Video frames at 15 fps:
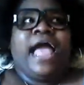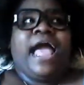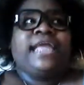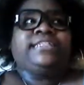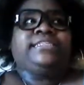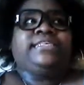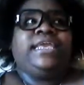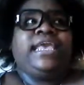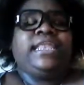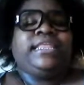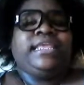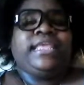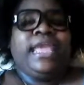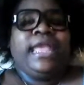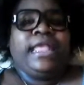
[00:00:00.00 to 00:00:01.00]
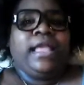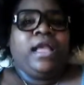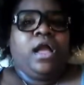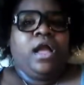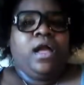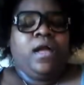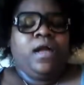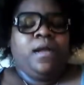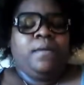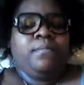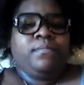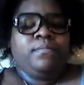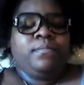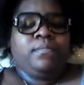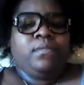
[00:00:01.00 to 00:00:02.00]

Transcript: I did get um